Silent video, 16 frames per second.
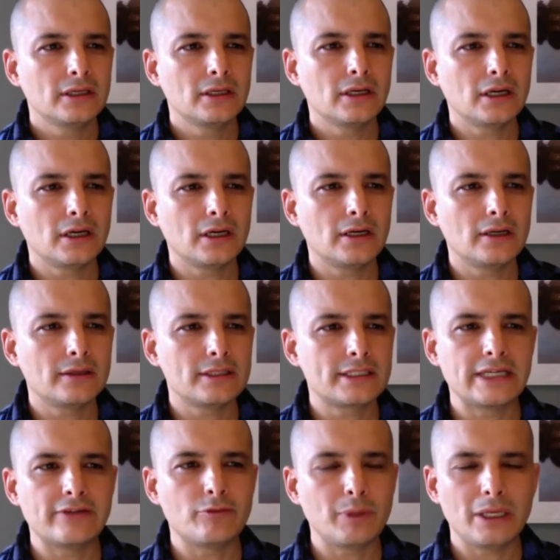uh, it's
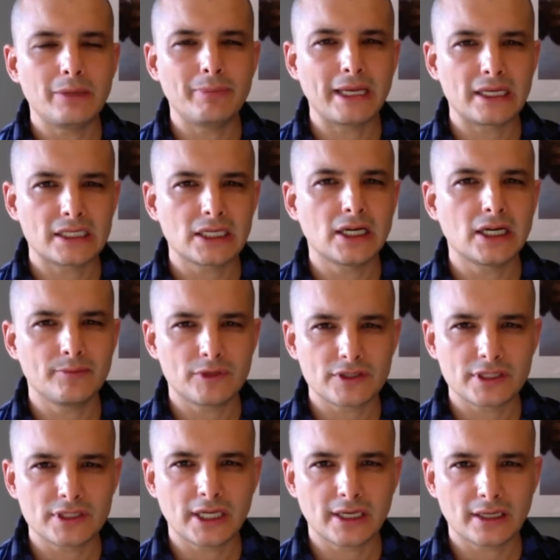never been a better time to
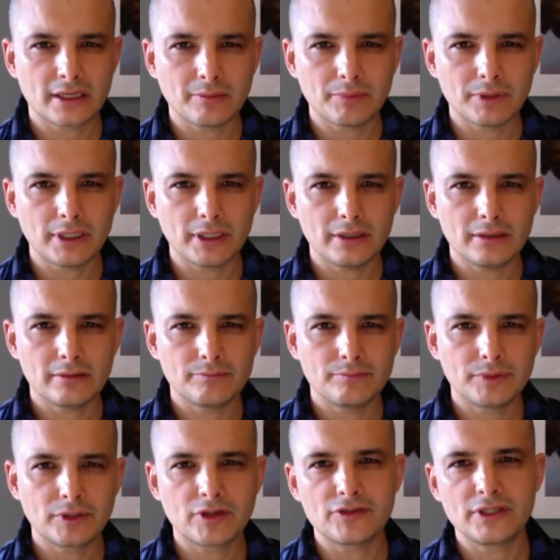start a company,
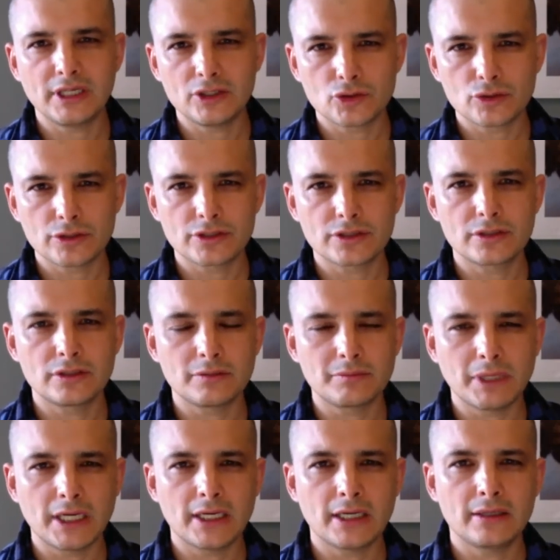because the interest, the
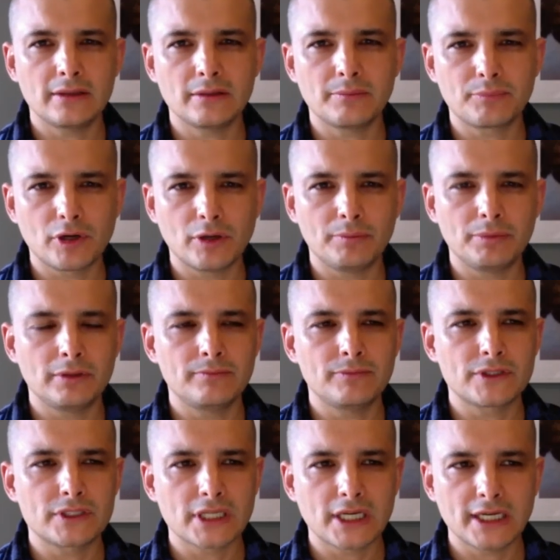demand, the problem, the
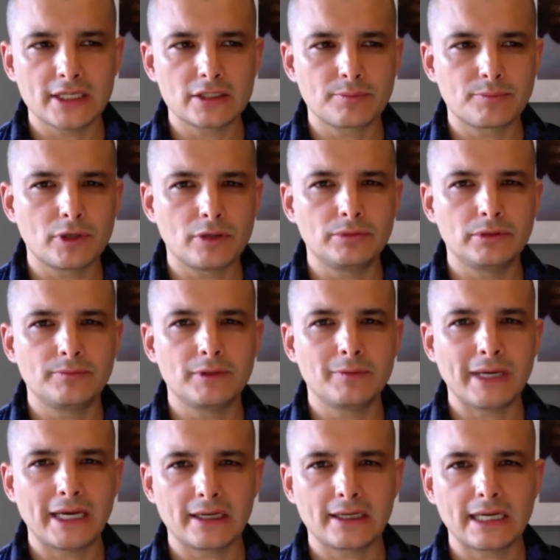size of the problem, the
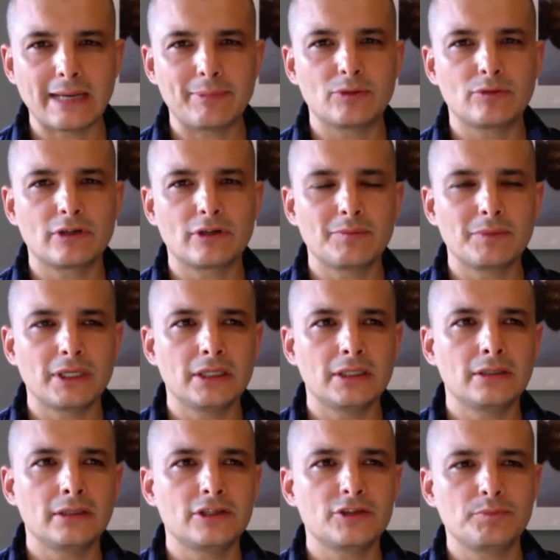amount of capital coming
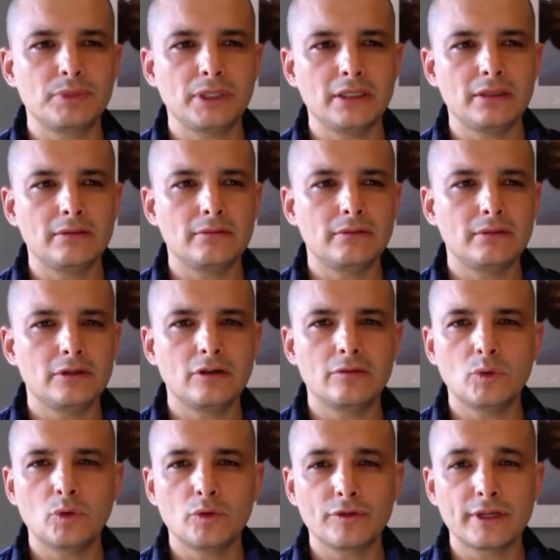in has been, you know,
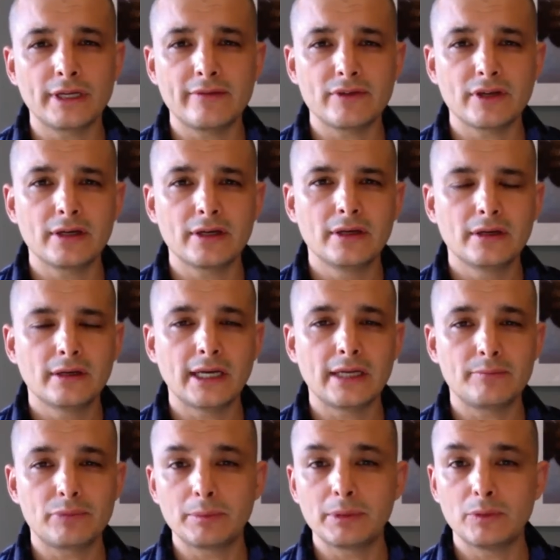more than ever, and
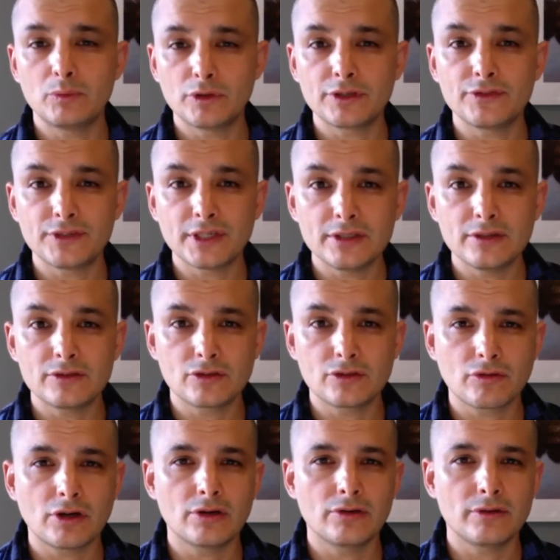probably will continue to
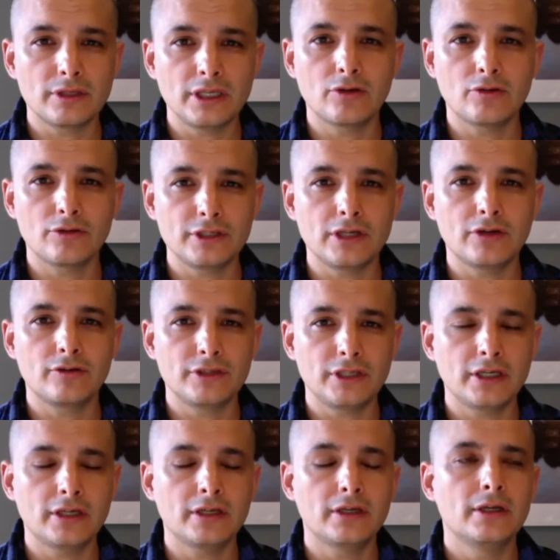grow year on year on
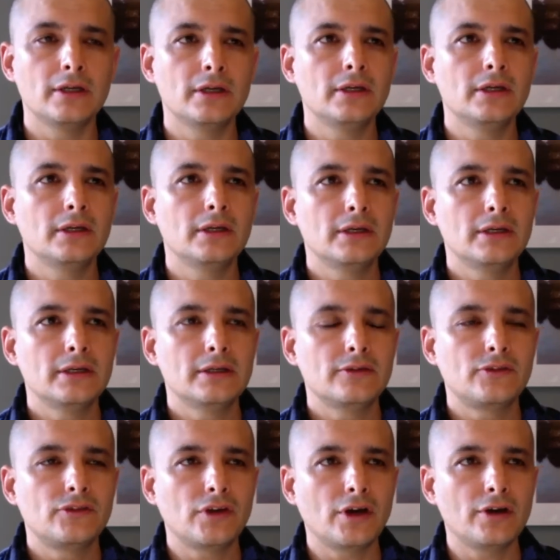year.
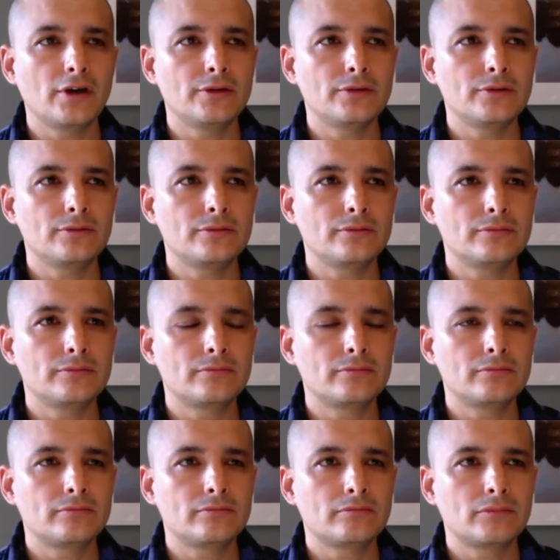So
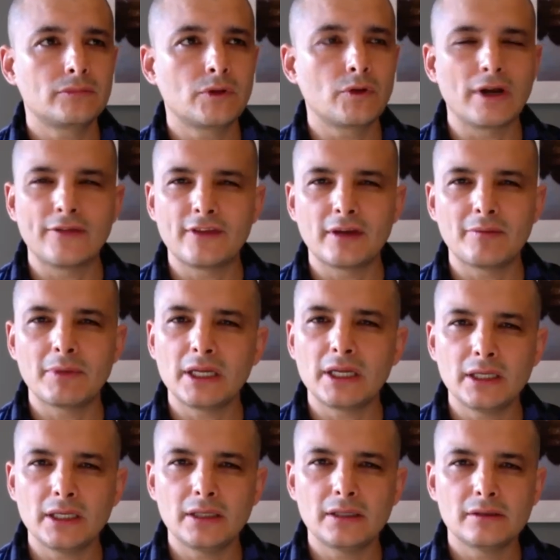there aren't that
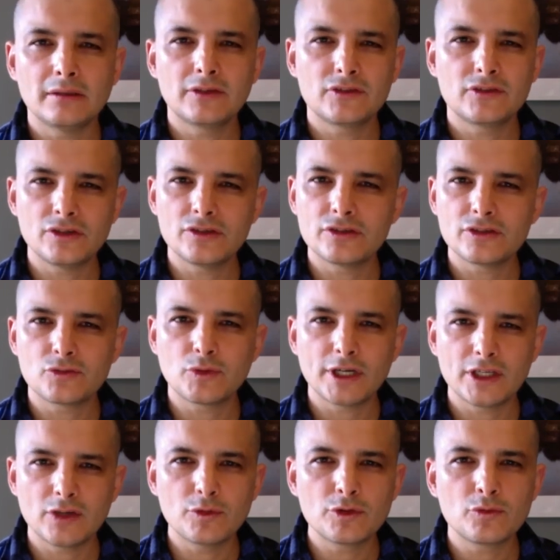many excuses
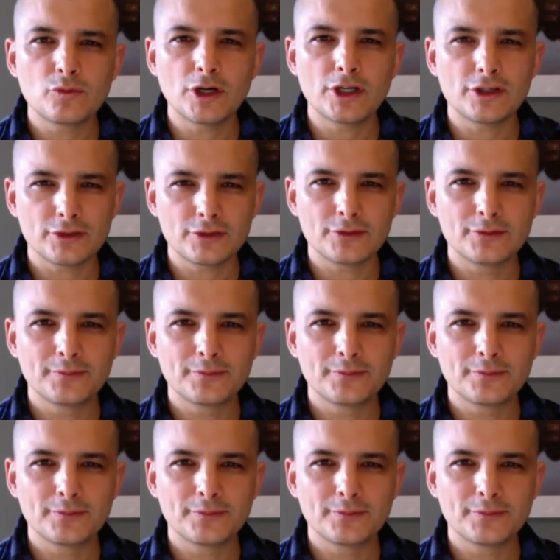why you wouldn't want to.